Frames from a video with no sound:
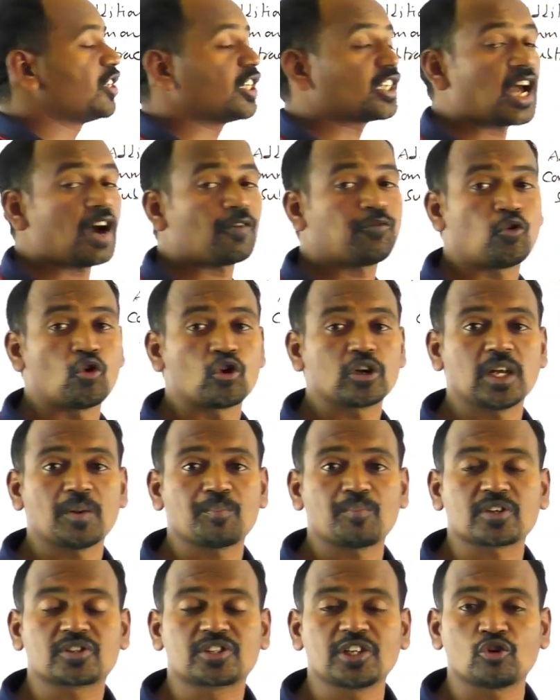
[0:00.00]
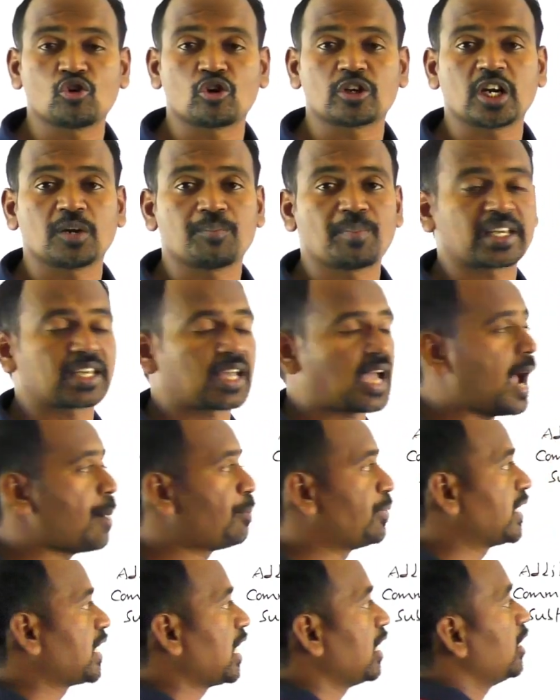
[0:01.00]
set of whole numbers denoted by
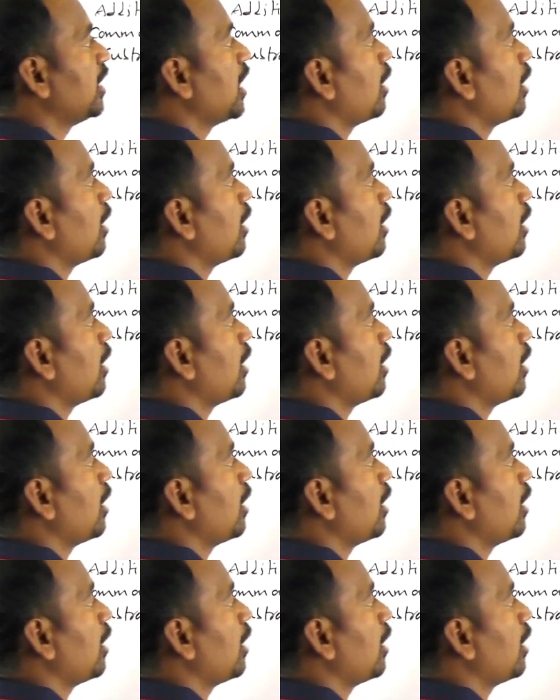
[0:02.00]
capital